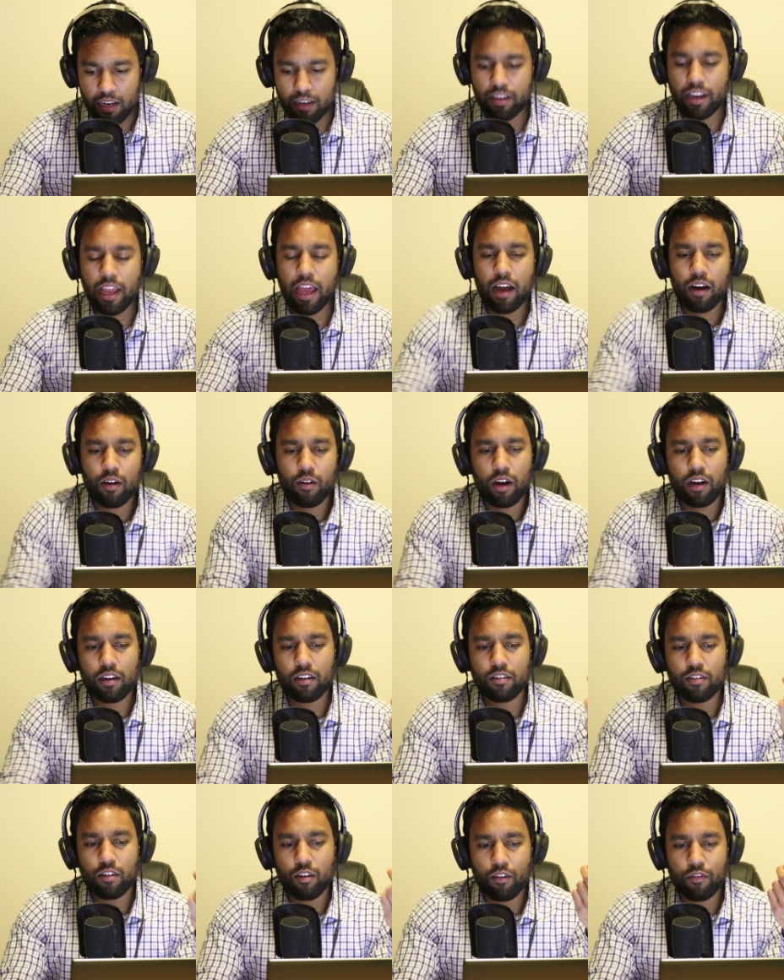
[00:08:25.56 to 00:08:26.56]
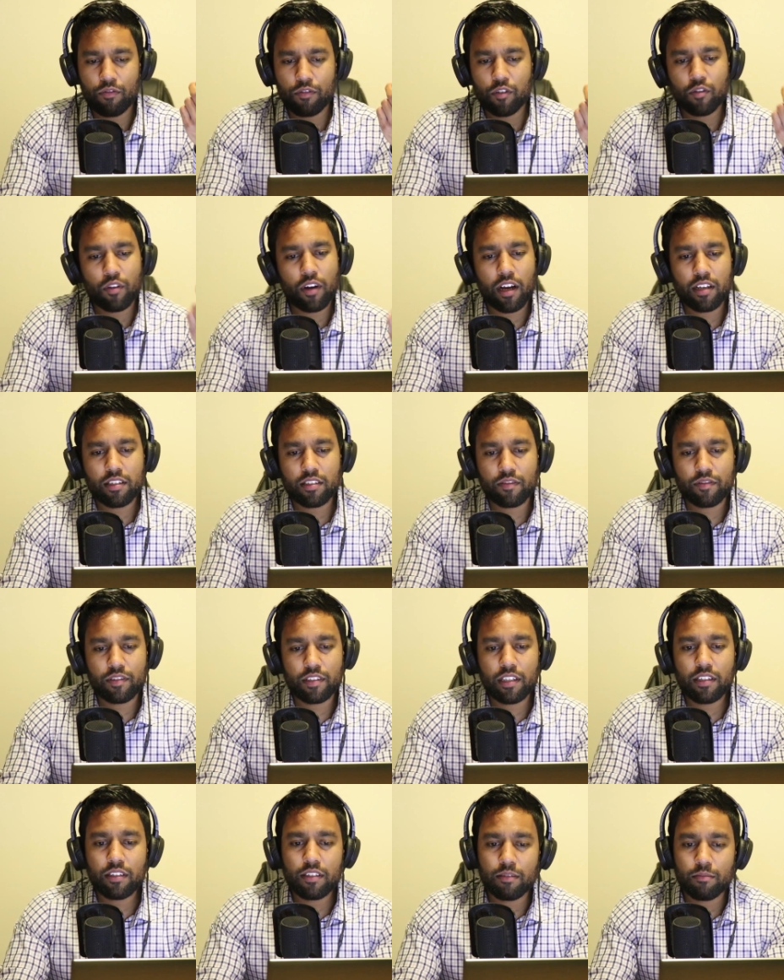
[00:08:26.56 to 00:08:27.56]
Now, I don't know if you guys have
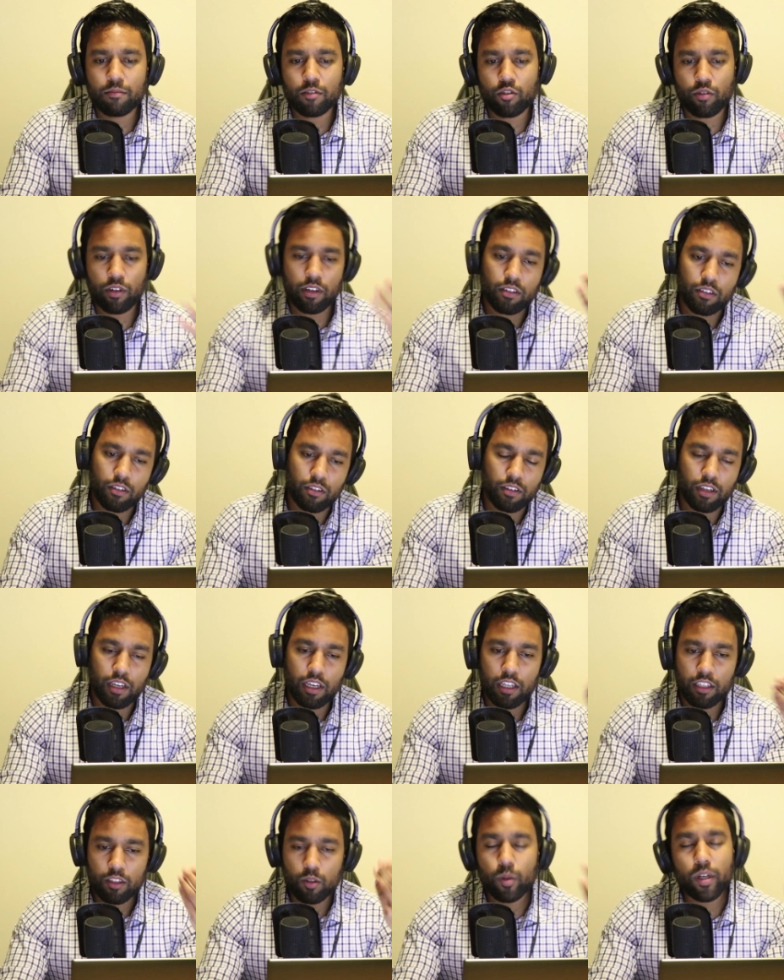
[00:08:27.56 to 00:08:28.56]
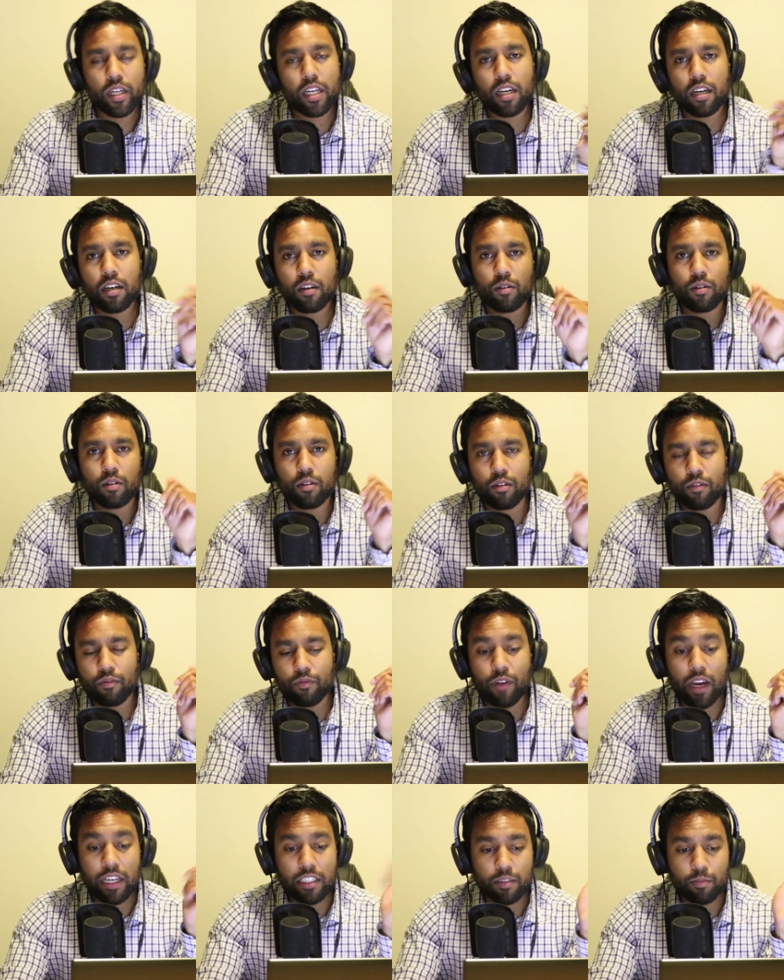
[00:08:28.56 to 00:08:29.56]
seen him trend on Twitter or
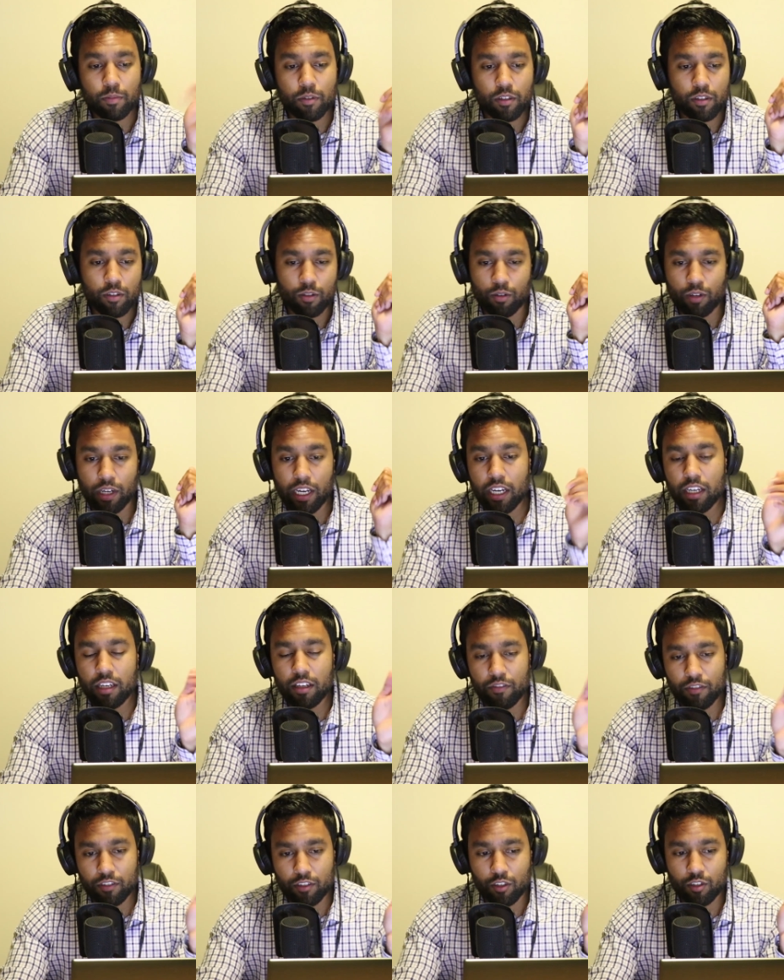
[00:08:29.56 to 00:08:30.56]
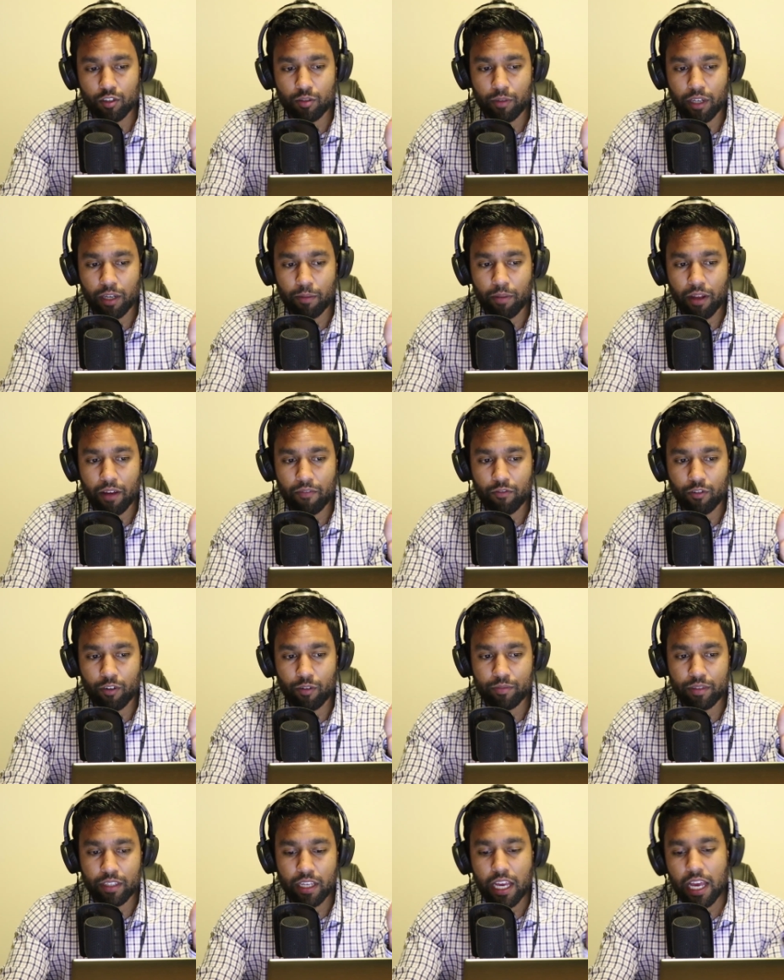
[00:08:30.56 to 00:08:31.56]
Facebook or any other social media
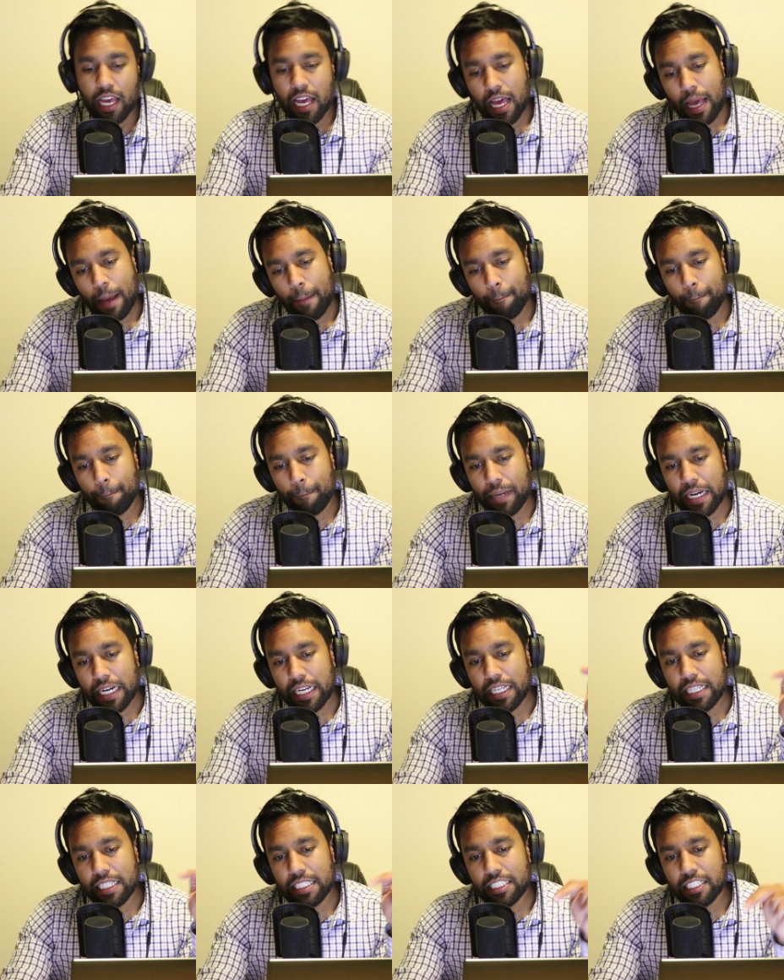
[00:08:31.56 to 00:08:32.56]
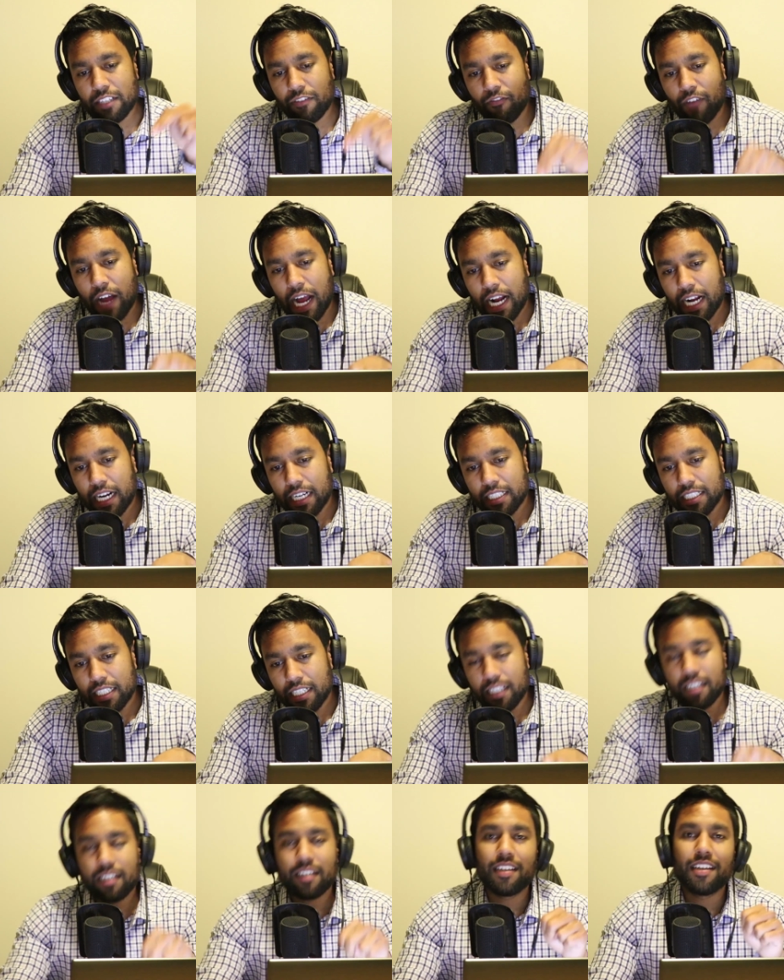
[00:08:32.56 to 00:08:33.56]
platforms, but he's fucked.
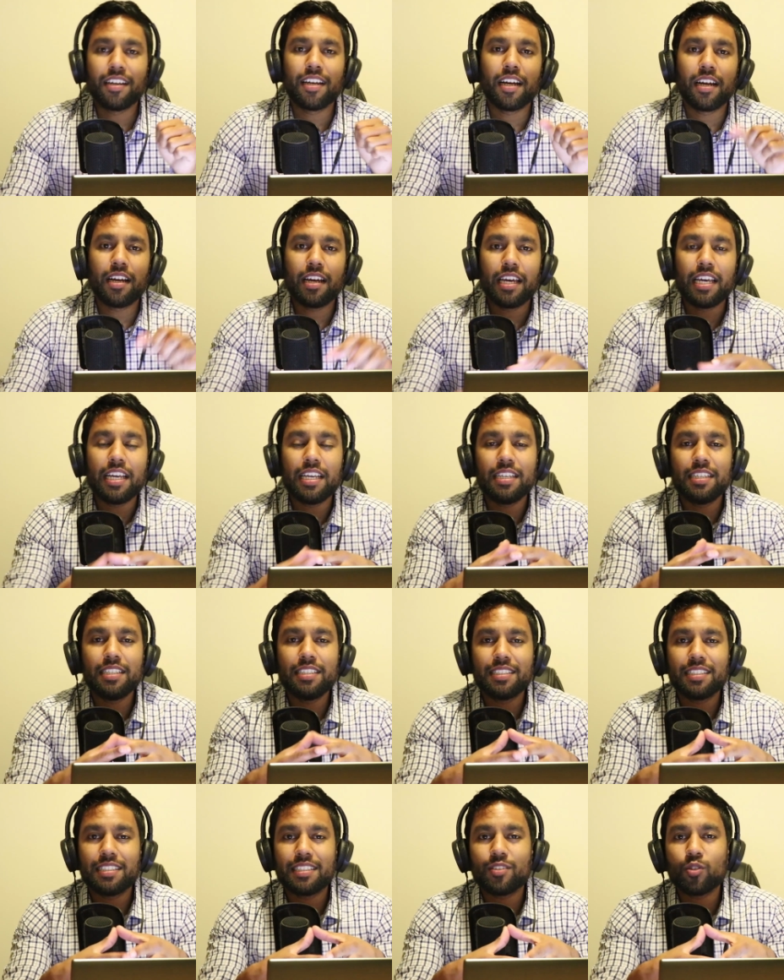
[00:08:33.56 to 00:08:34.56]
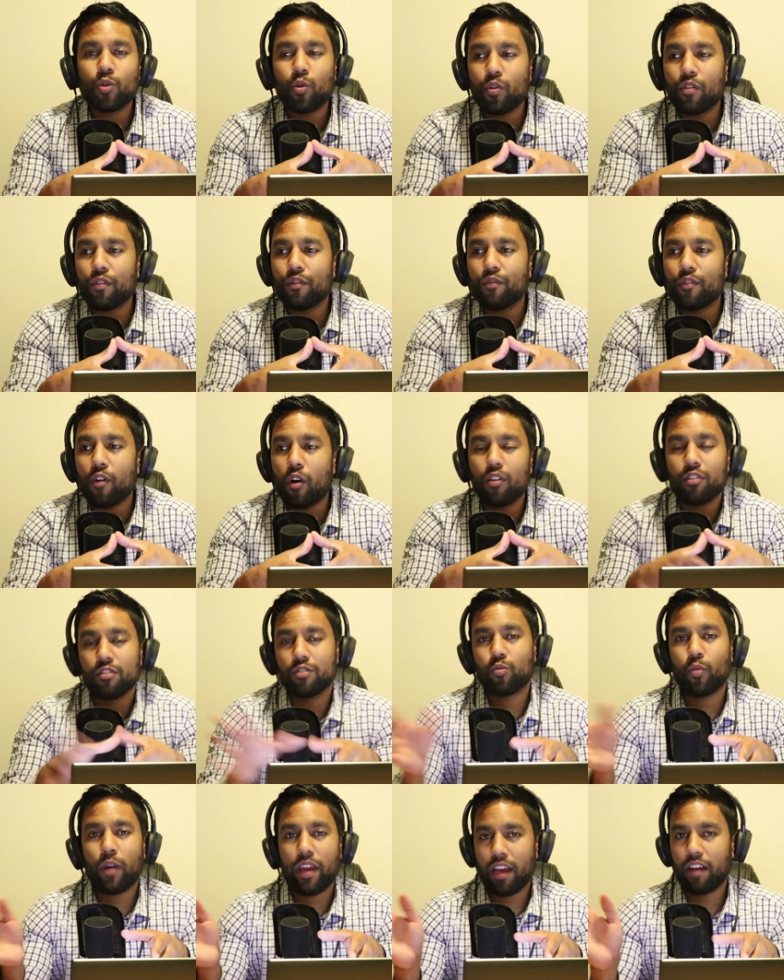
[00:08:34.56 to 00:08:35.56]
He's sort of on
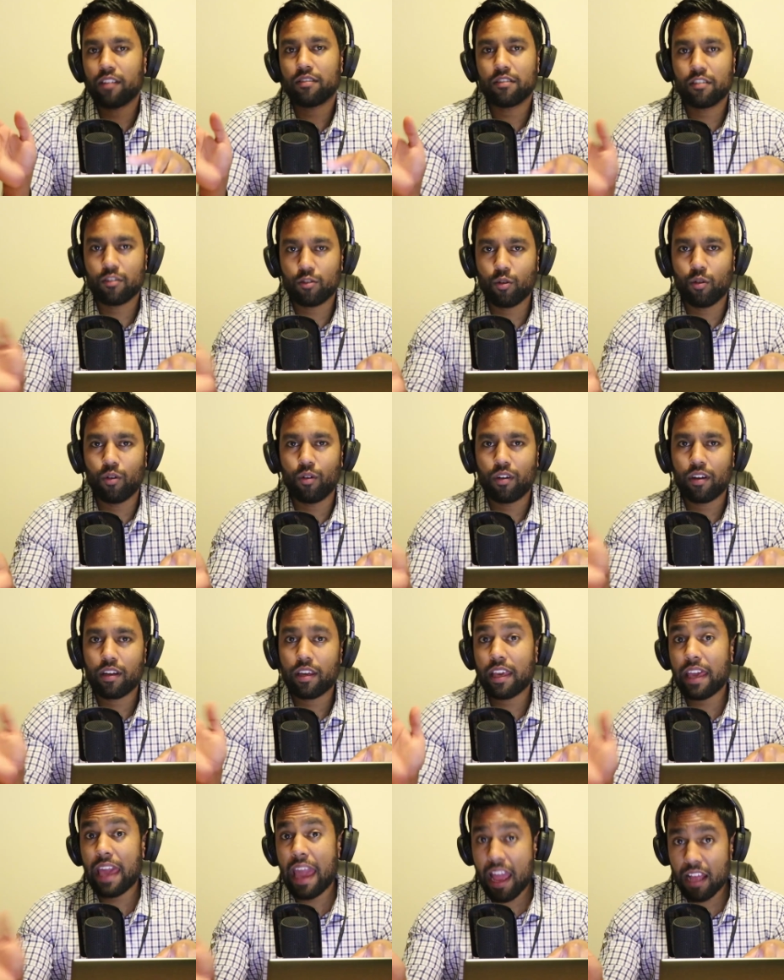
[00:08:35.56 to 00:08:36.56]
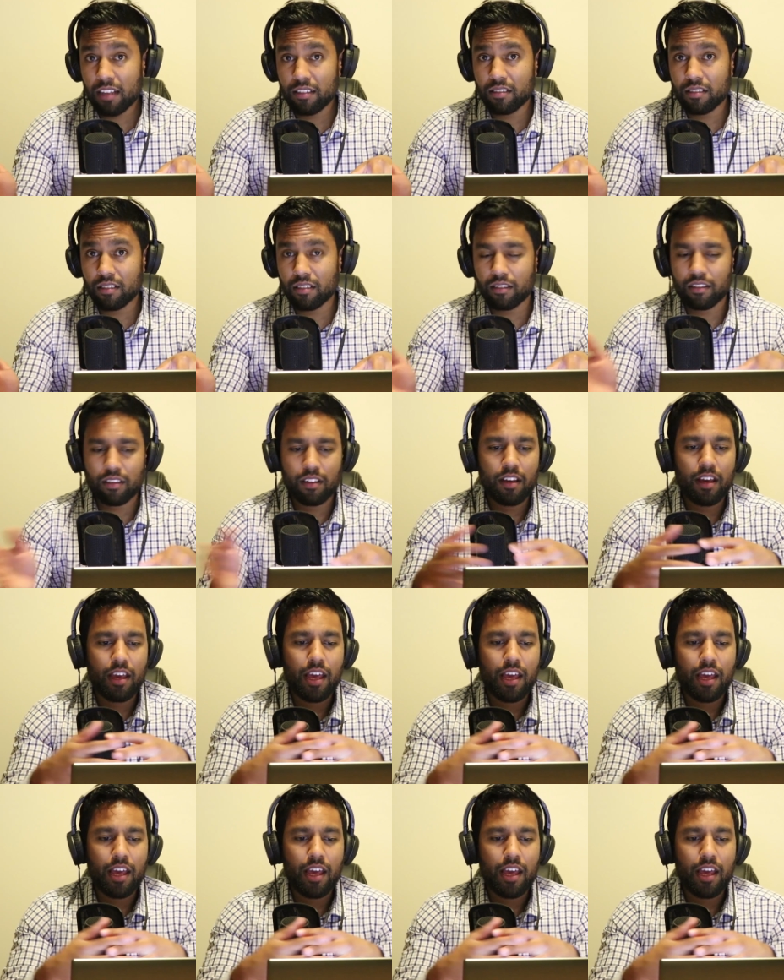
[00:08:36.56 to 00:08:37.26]
his way out the door. Cancelled.